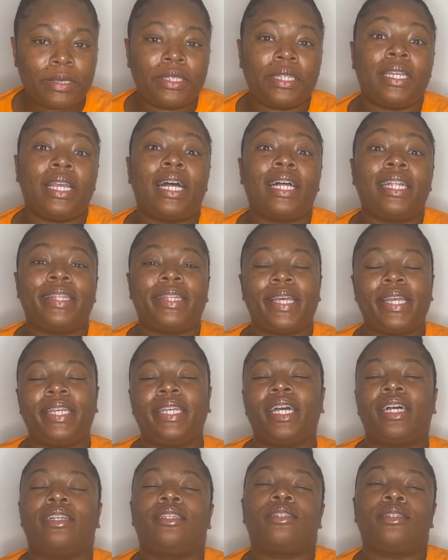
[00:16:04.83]
So y'all, thank
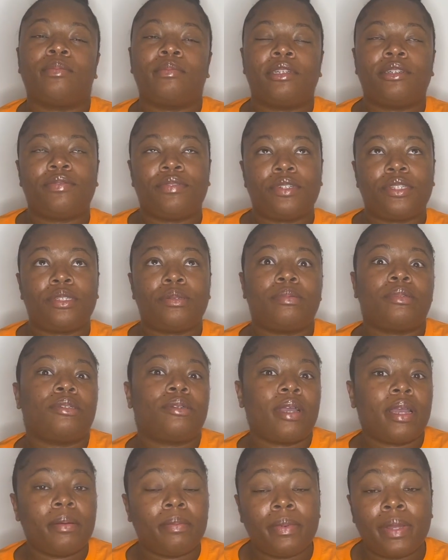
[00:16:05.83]
y'all so much for
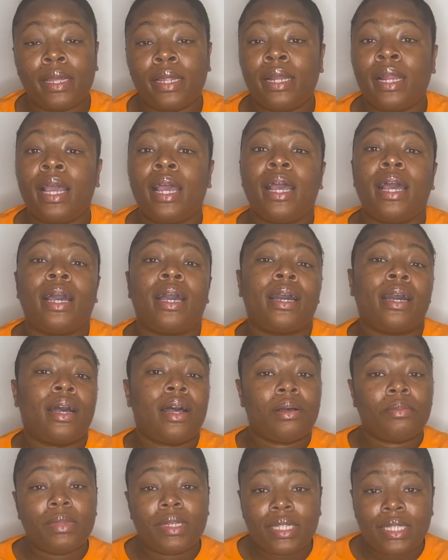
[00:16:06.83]
subscribing,
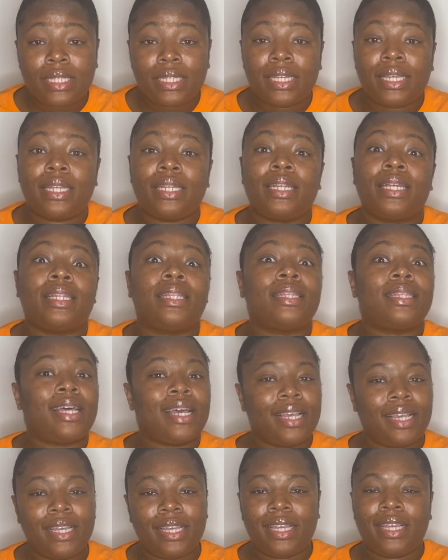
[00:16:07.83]
commenting,
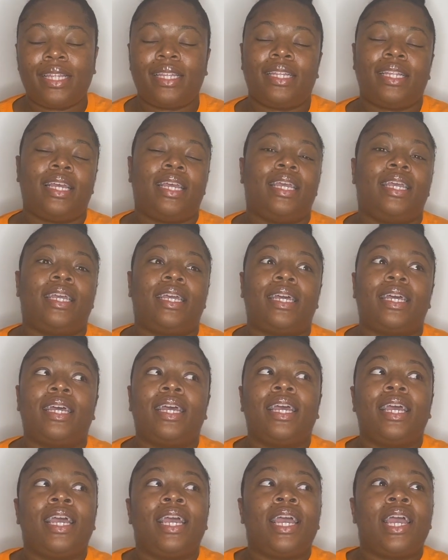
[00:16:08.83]
liking. Like,
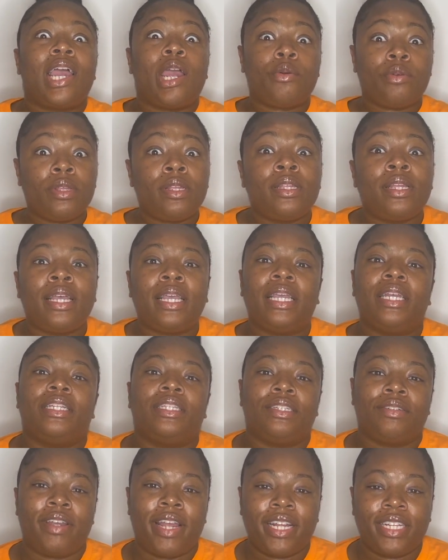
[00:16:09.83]
I really like
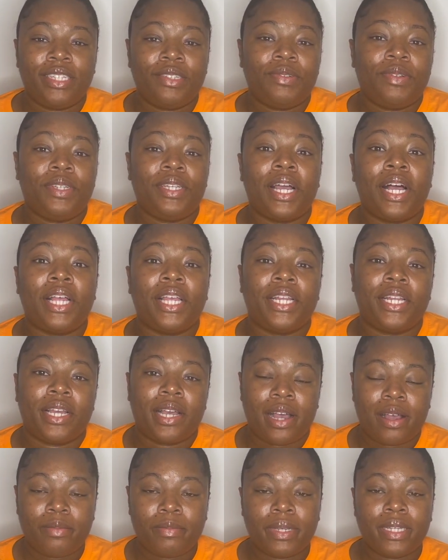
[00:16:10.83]
interacting with y'all in the
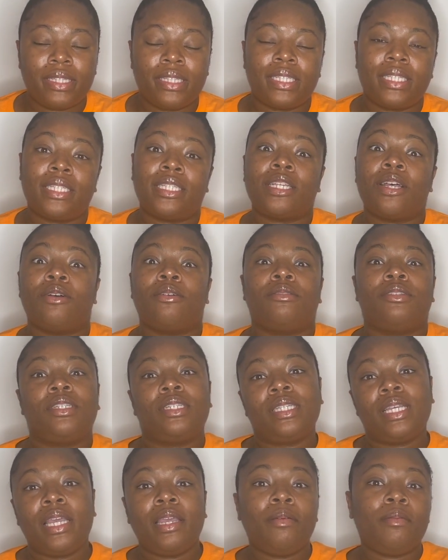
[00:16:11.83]
comments, so
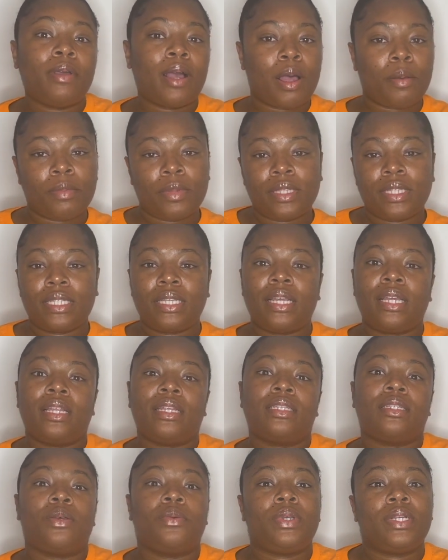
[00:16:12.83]
just keep commenting
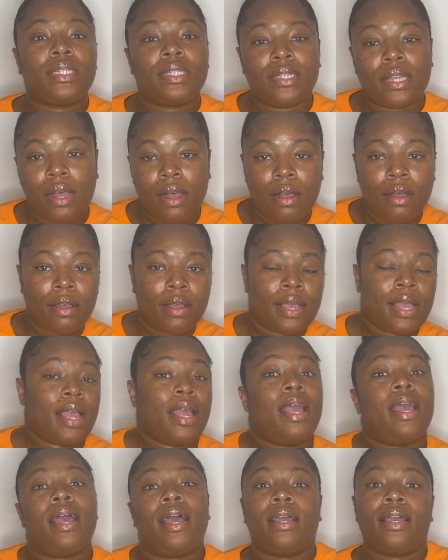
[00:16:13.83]
so we could talk.
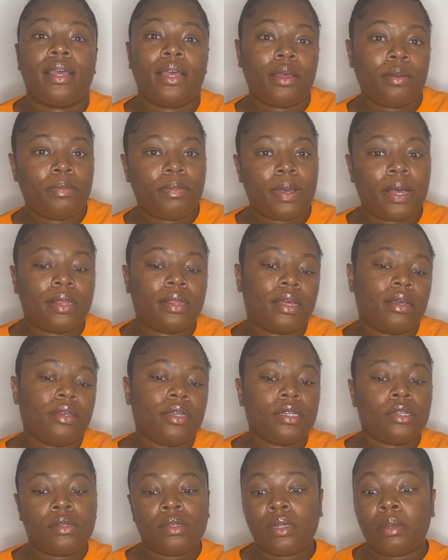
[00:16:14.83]
I can help y'all out, you
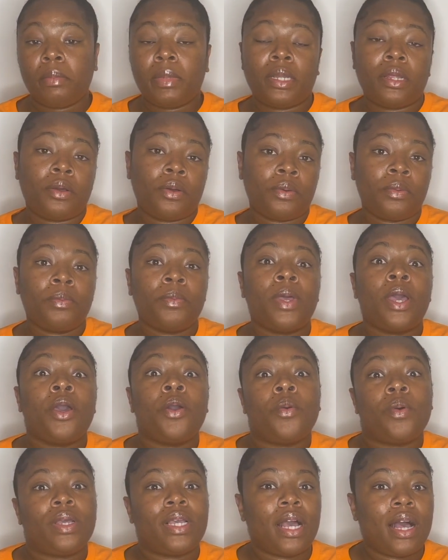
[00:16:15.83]
know. Let me know
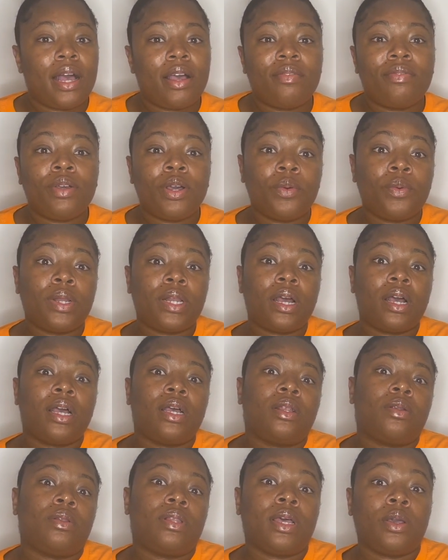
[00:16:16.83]
what y'all have going
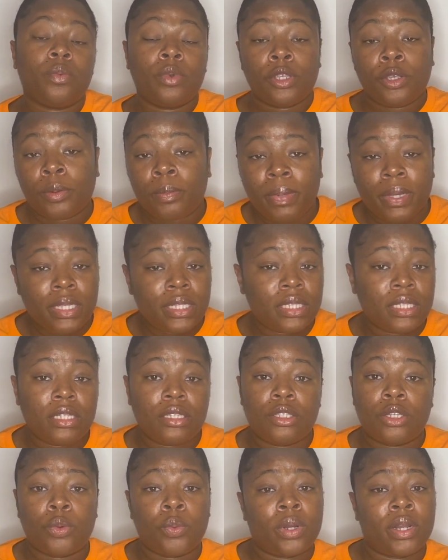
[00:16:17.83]
on, like with your
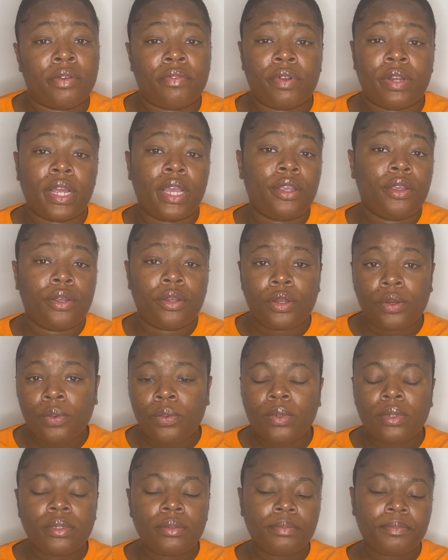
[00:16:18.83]
business or whatever that you're
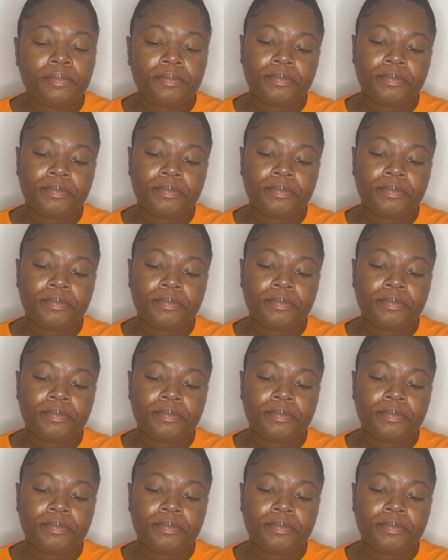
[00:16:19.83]
doing.